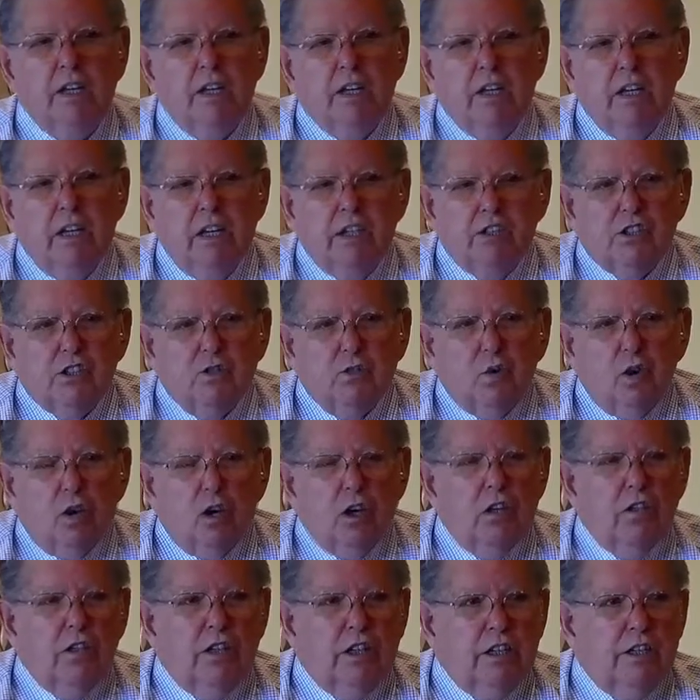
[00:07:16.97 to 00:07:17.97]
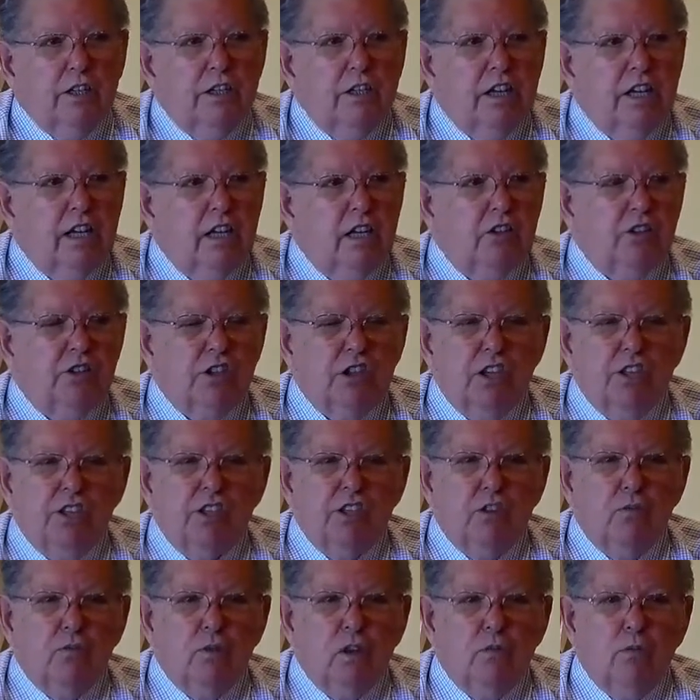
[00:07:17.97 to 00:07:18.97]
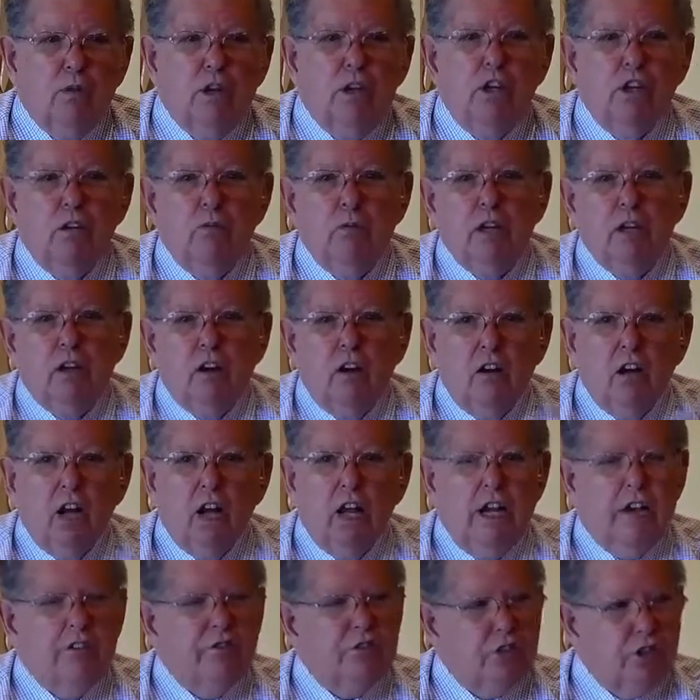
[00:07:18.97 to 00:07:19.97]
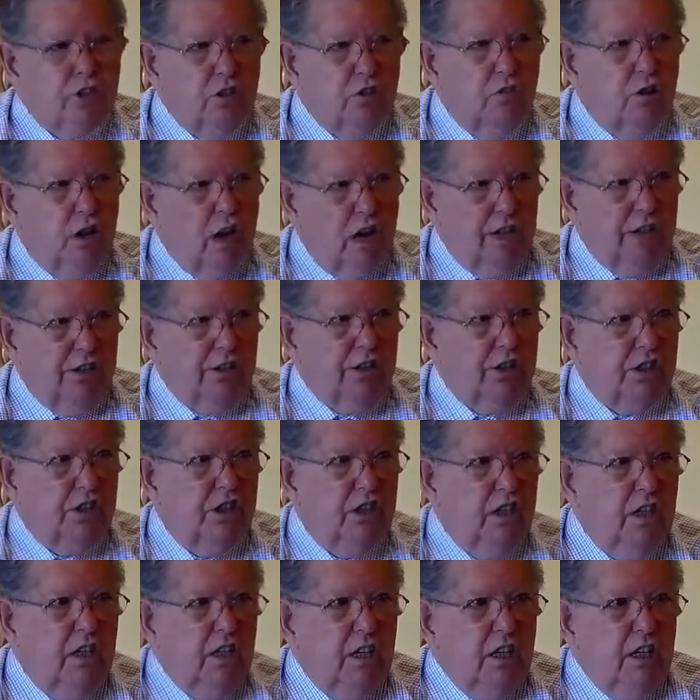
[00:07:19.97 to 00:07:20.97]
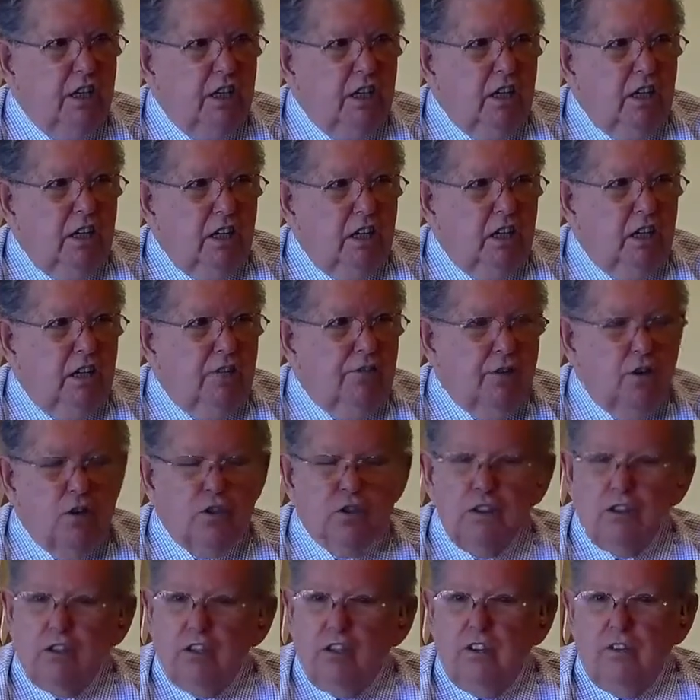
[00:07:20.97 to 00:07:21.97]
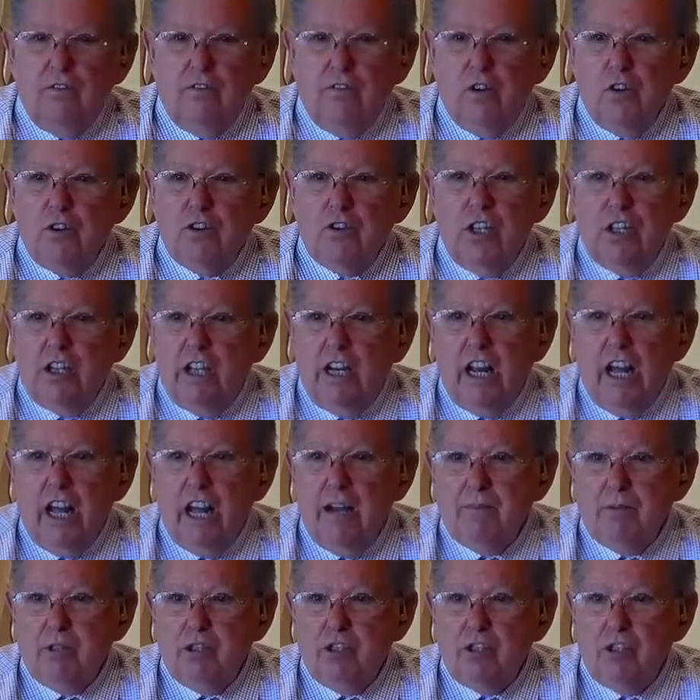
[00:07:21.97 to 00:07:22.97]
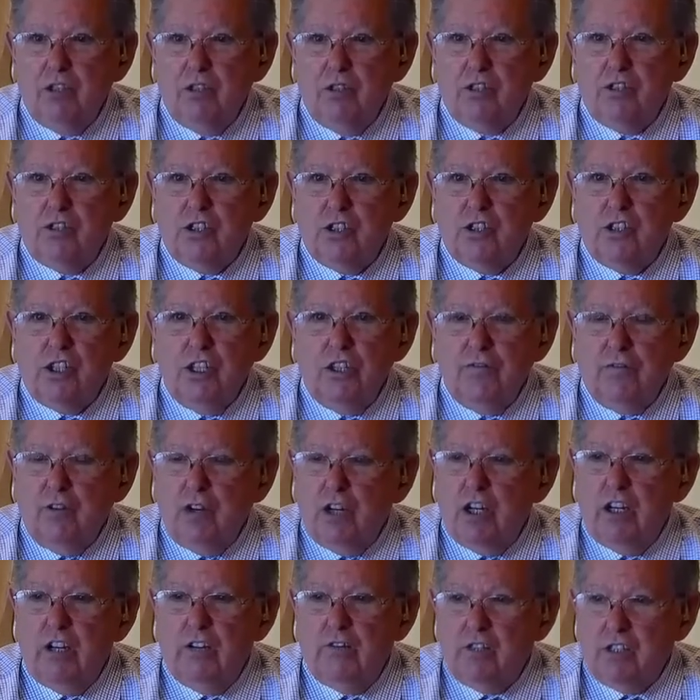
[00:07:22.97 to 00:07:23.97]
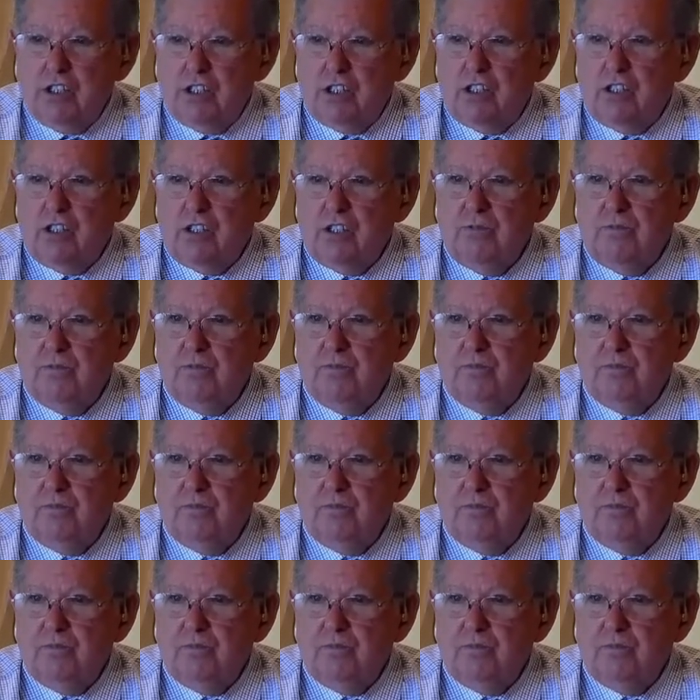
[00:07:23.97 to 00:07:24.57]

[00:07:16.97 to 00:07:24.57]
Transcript: It's a word that tells us that when we commit our lives to Christ, first, the first thing that happens to us is he forgives us.